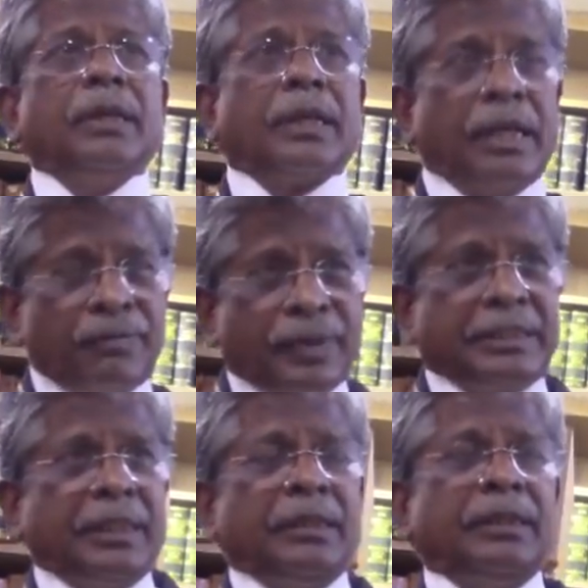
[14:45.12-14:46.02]

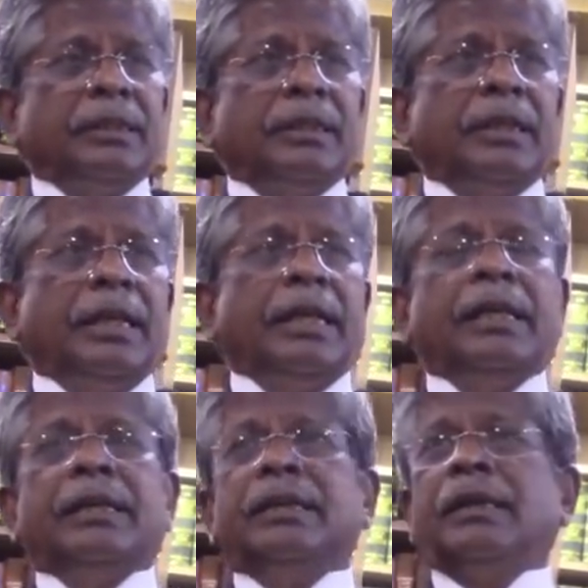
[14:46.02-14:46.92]
confession
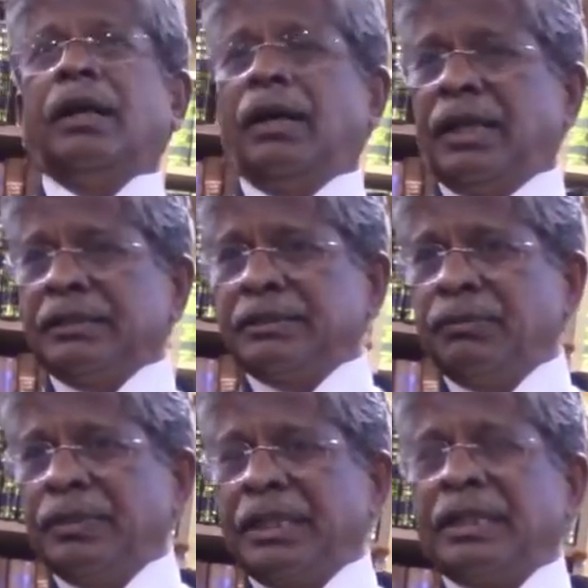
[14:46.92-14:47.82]
or
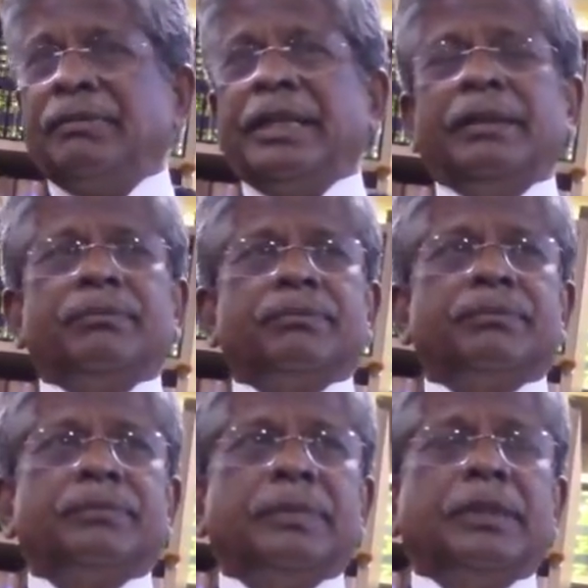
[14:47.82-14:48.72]
some recovery,
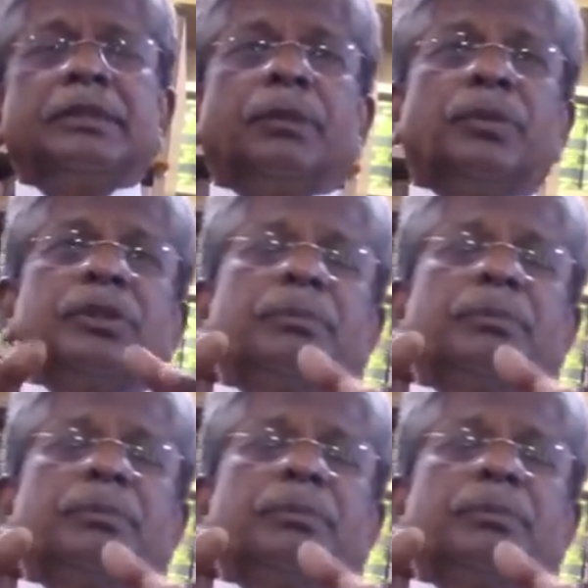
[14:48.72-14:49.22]
suppose a